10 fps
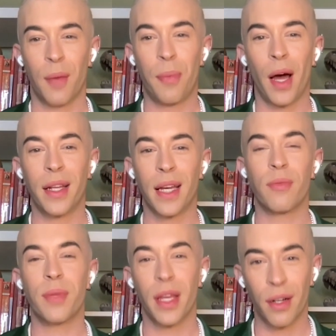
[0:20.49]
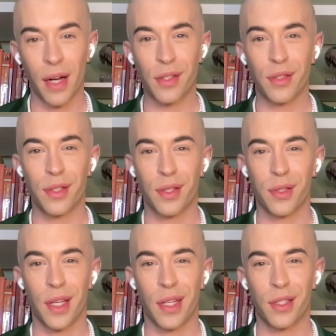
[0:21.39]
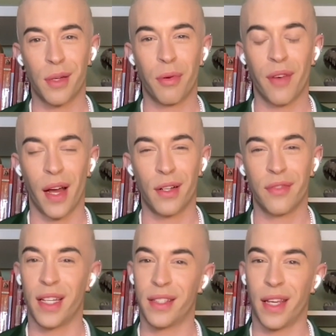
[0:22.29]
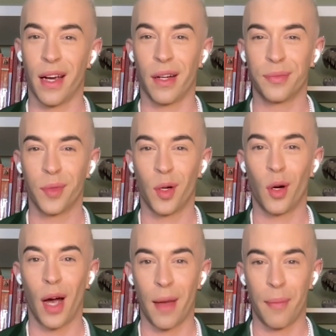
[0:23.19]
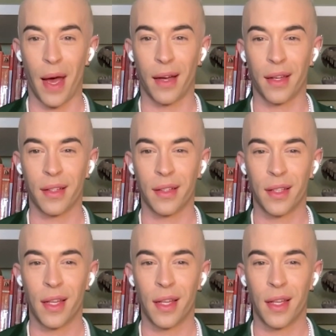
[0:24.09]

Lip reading: a podcast from the International Association of Providers of AIDS Care, or IAPAC,